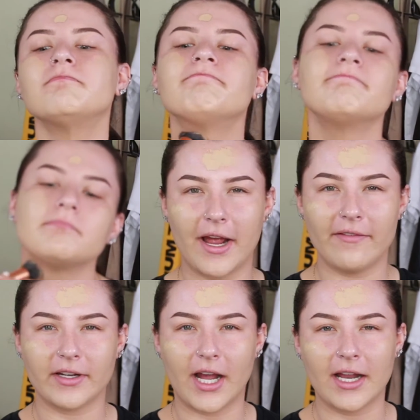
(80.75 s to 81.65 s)
And after I
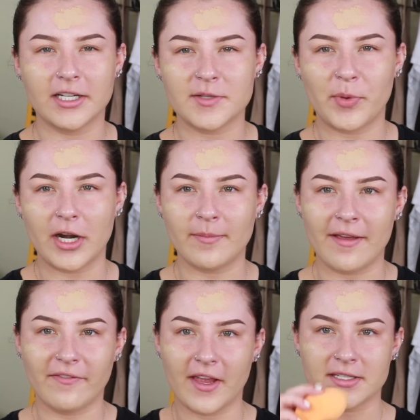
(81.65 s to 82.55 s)
have it kind of spread on
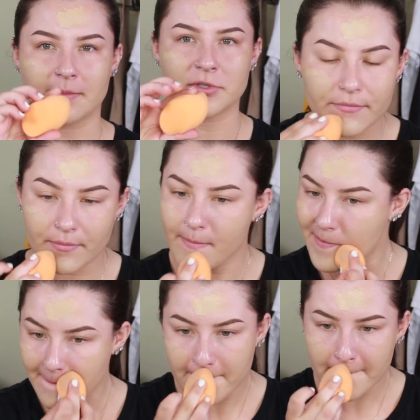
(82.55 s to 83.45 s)
my face, I'm just gonna go
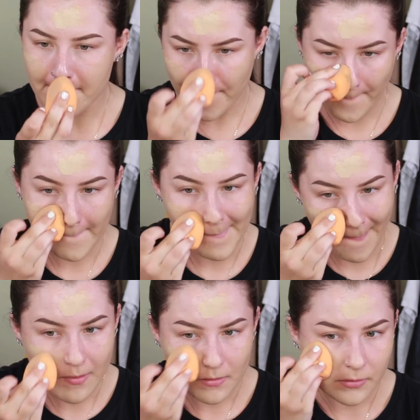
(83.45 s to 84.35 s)
in with my damp Real
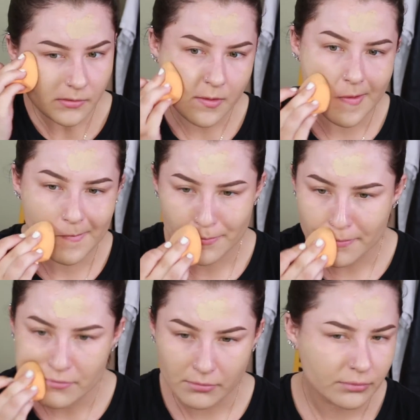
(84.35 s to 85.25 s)
Techniques
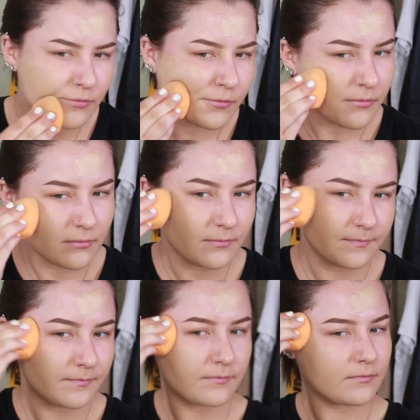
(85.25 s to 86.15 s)
sponge and really
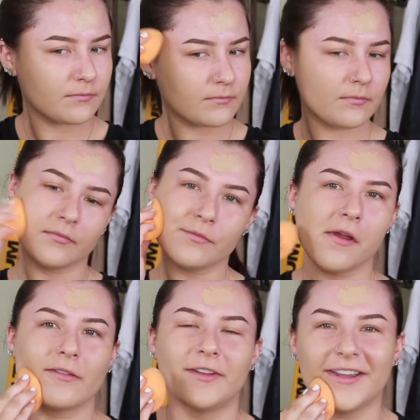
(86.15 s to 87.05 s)
press it in.
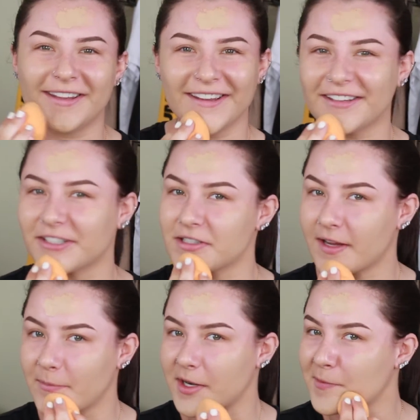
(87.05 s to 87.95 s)
I feel like it looks like
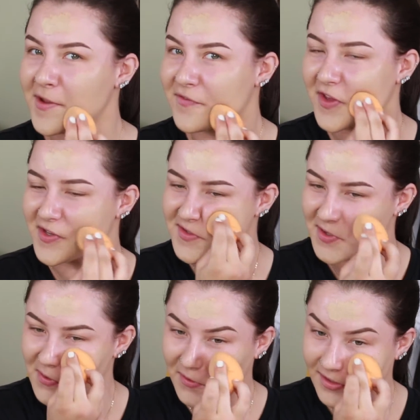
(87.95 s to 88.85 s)
I'm hitting my face
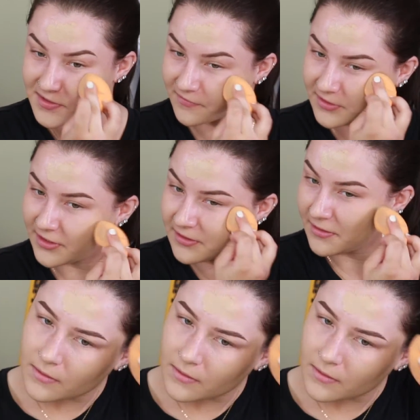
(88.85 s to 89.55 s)
so aggressively.